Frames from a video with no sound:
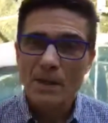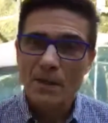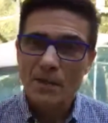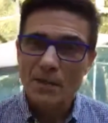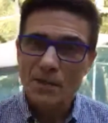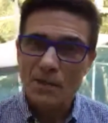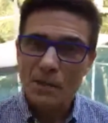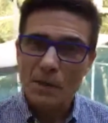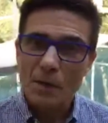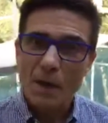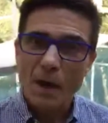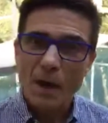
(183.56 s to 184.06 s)

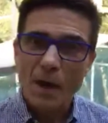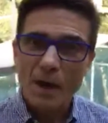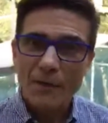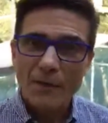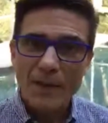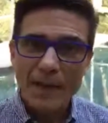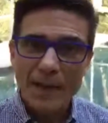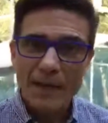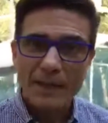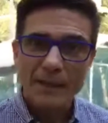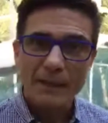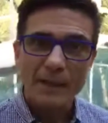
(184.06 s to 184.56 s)
So, on
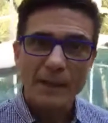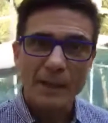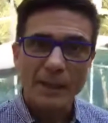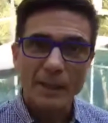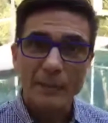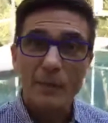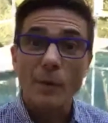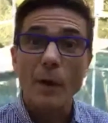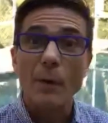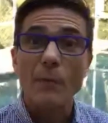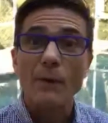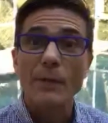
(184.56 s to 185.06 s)
the headline, I
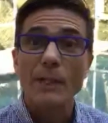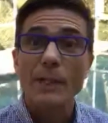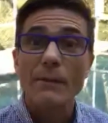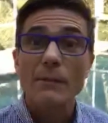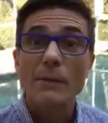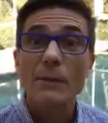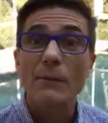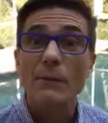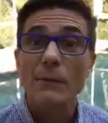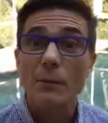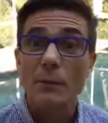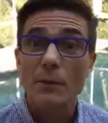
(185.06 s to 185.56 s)
want to give
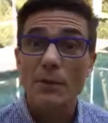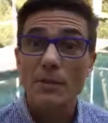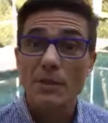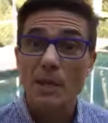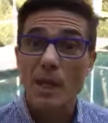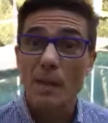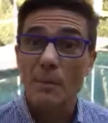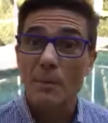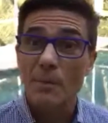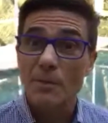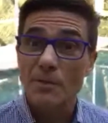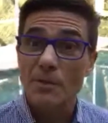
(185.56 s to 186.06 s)
you a few
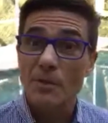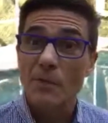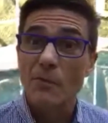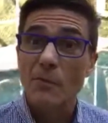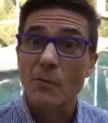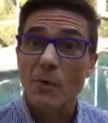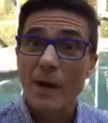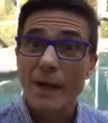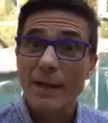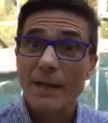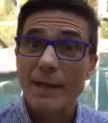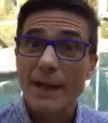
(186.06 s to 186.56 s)
examples that are
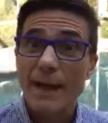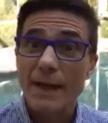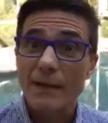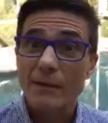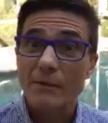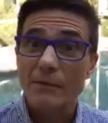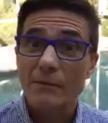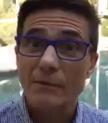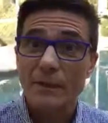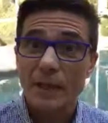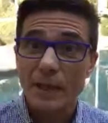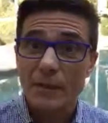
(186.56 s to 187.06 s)
right out
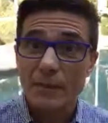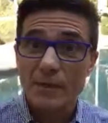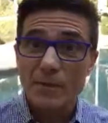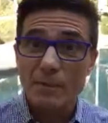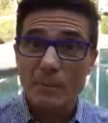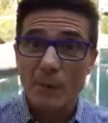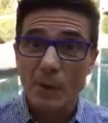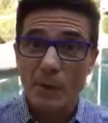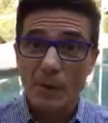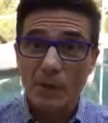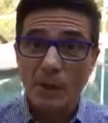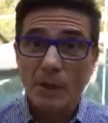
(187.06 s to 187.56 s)
of David's
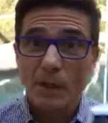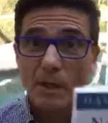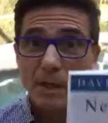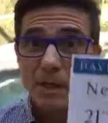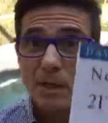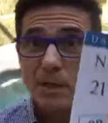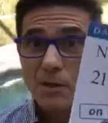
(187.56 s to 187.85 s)
book,